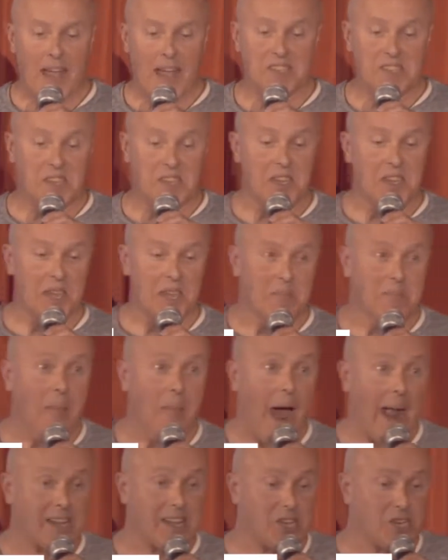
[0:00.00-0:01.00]

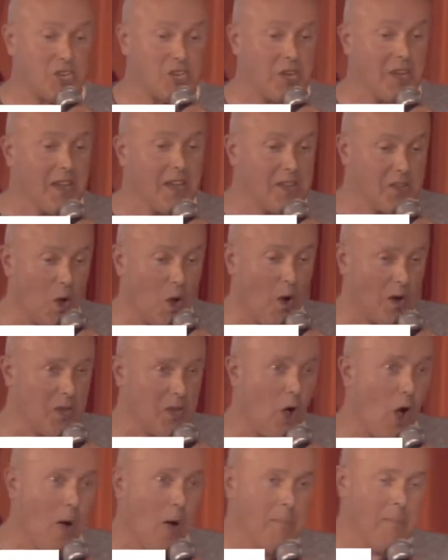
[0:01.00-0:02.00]

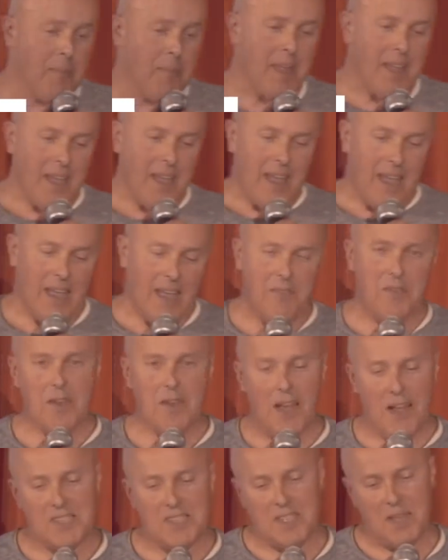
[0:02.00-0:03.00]
stdmatch.com, if
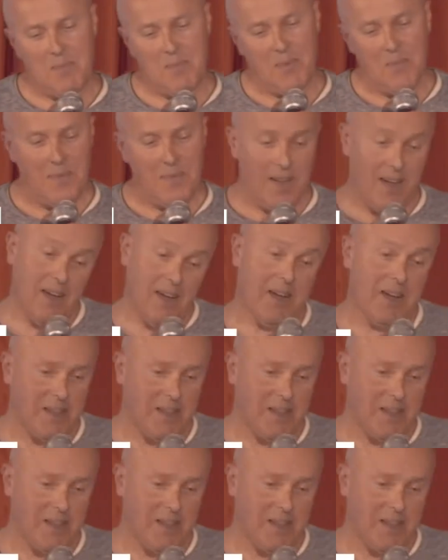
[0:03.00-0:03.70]
you like someone